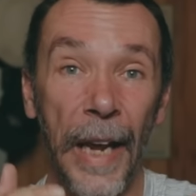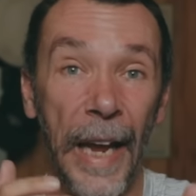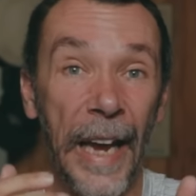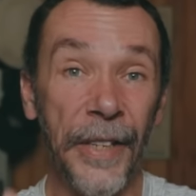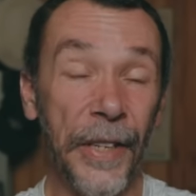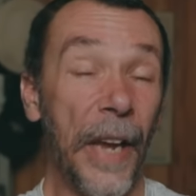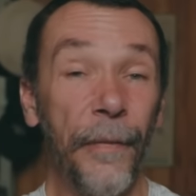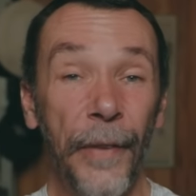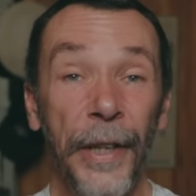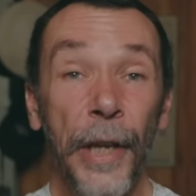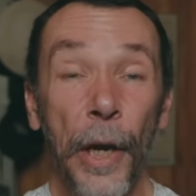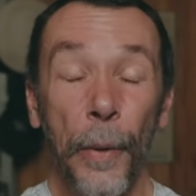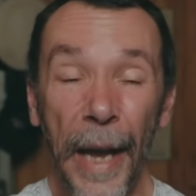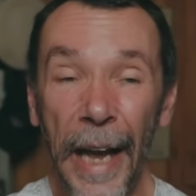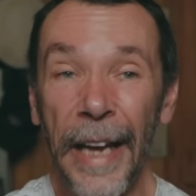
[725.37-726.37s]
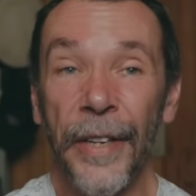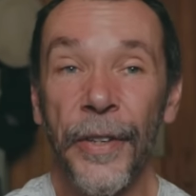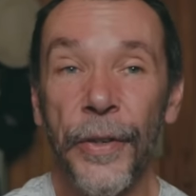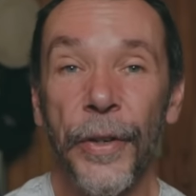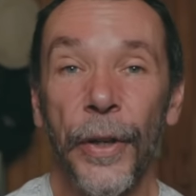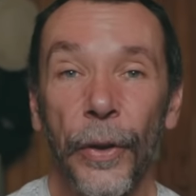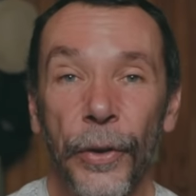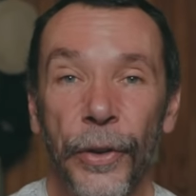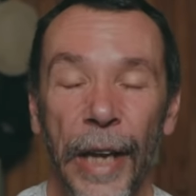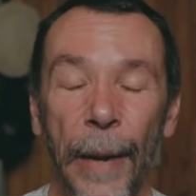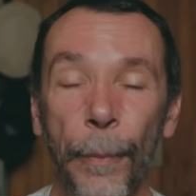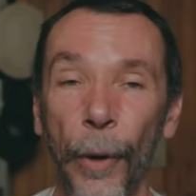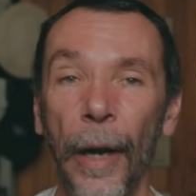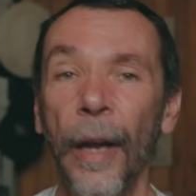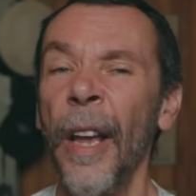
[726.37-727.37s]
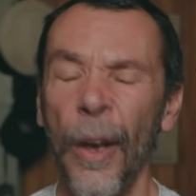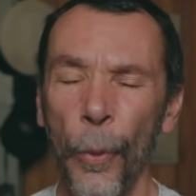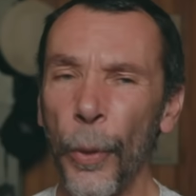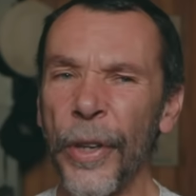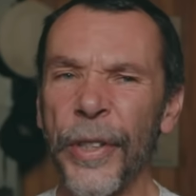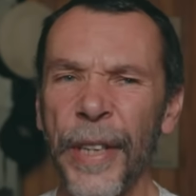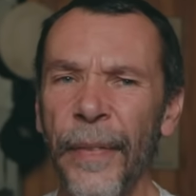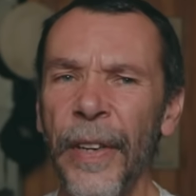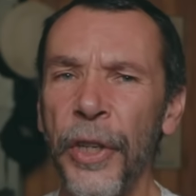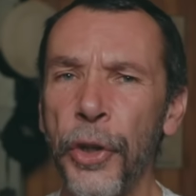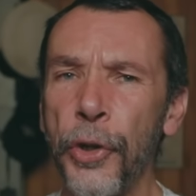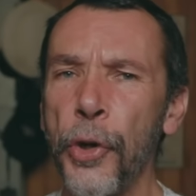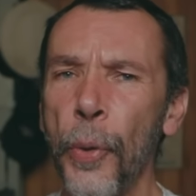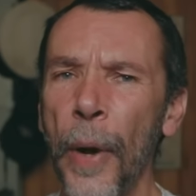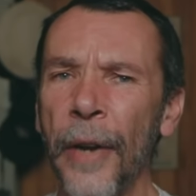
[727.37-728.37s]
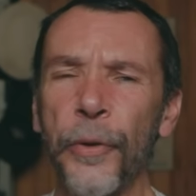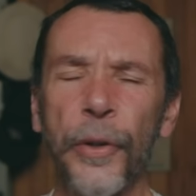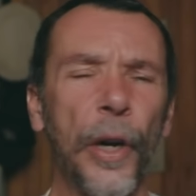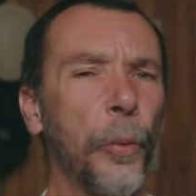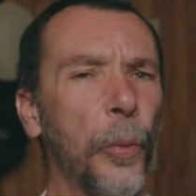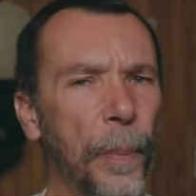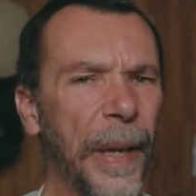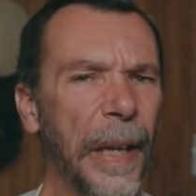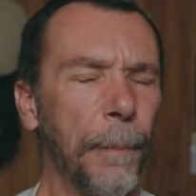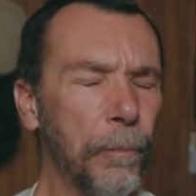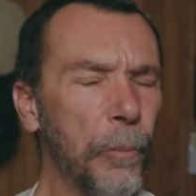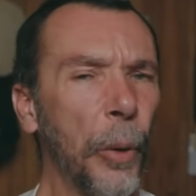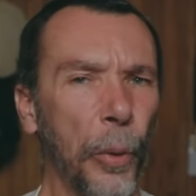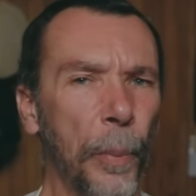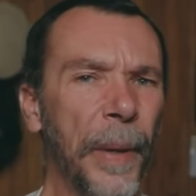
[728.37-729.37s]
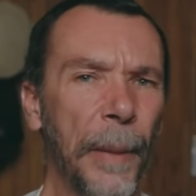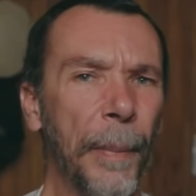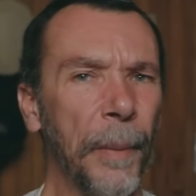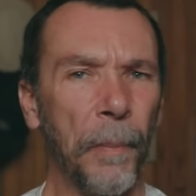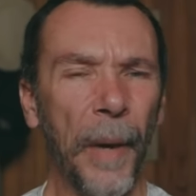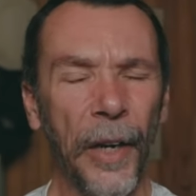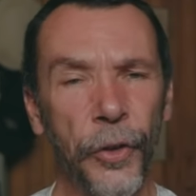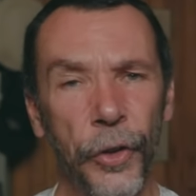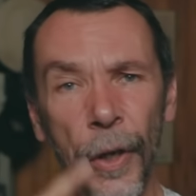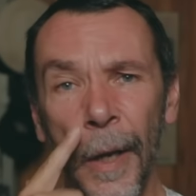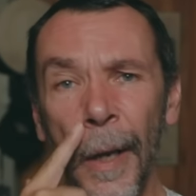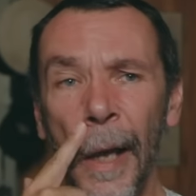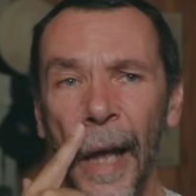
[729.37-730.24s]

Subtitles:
as a video and still camera. With a 70-200 on, it would be a bit much.